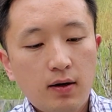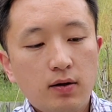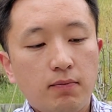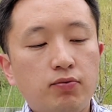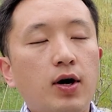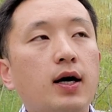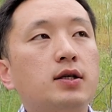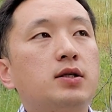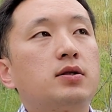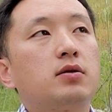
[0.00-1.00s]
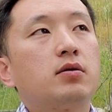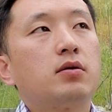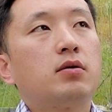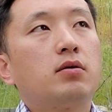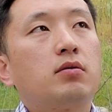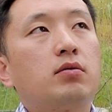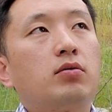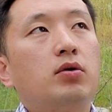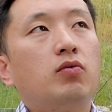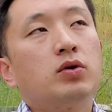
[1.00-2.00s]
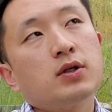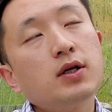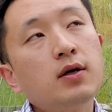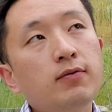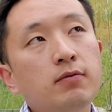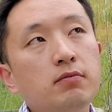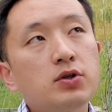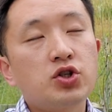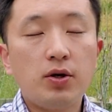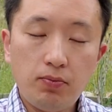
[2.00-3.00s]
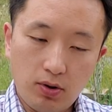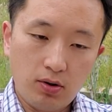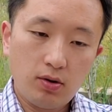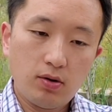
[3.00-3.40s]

the price was even cheaper.